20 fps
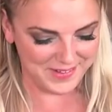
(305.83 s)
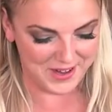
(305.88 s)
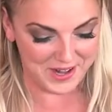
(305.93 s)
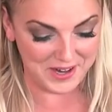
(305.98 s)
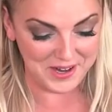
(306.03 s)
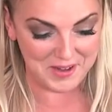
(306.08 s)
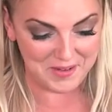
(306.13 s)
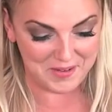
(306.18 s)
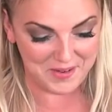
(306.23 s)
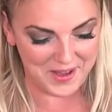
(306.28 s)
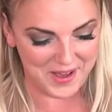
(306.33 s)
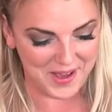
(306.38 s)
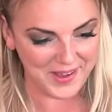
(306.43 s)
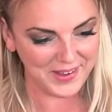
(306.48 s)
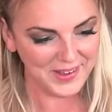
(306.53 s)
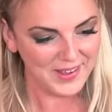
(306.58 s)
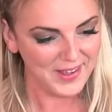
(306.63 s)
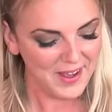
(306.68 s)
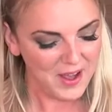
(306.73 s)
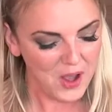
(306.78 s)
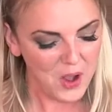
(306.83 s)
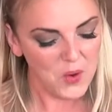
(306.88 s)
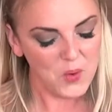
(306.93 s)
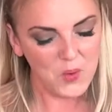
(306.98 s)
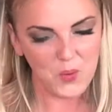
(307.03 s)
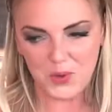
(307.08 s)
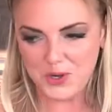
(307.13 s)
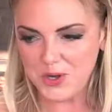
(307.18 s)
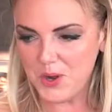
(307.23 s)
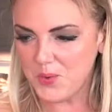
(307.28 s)
Anyway,
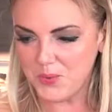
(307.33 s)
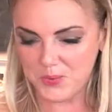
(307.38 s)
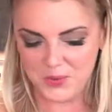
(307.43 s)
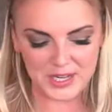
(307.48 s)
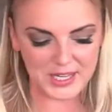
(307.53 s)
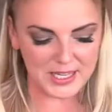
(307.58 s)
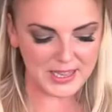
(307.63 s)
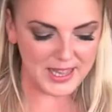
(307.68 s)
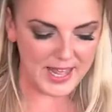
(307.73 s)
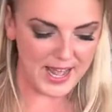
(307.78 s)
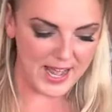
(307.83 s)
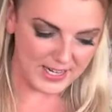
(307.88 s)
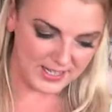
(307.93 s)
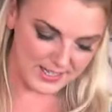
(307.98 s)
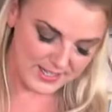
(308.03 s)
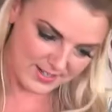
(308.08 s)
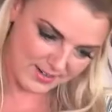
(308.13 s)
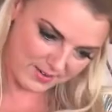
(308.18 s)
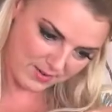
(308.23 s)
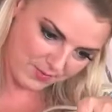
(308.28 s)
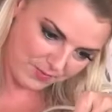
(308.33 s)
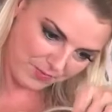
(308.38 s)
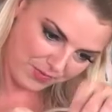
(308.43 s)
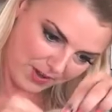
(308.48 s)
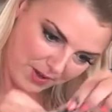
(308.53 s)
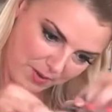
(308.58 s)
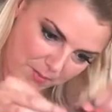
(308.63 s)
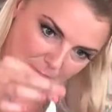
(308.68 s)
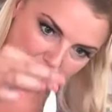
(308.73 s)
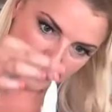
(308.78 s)
we don't need that. So
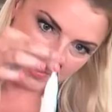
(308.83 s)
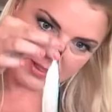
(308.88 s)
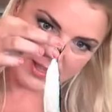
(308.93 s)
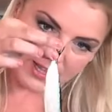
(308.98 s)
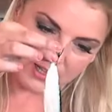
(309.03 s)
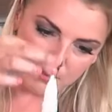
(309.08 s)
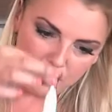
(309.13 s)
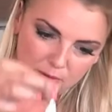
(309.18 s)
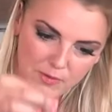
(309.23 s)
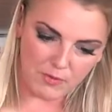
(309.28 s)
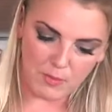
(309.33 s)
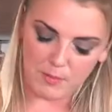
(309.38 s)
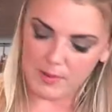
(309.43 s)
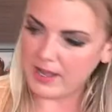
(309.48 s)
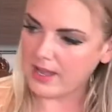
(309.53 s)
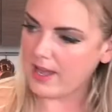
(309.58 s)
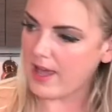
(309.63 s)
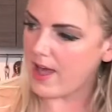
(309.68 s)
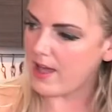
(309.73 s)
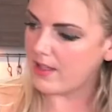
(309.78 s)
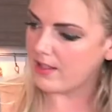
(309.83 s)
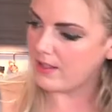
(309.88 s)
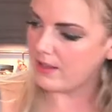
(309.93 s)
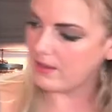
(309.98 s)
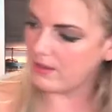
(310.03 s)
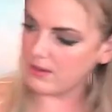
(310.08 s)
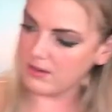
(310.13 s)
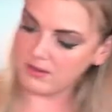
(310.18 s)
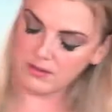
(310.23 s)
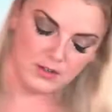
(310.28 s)
maybe that'll be for my cat
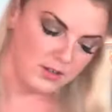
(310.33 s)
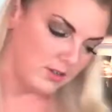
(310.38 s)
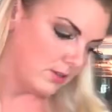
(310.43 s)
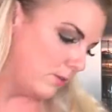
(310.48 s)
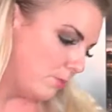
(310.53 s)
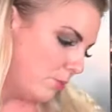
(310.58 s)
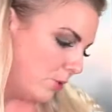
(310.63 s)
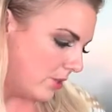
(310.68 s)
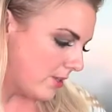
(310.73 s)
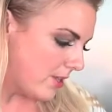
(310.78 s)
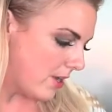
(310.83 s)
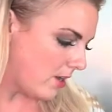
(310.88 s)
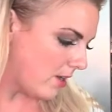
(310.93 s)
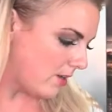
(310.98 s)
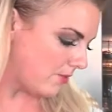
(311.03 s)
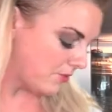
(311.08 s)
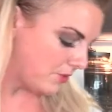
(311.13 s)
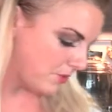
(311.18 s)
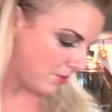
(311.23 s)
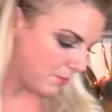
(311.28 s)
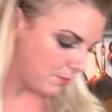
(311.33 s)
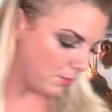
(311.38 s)
later. Put that off into the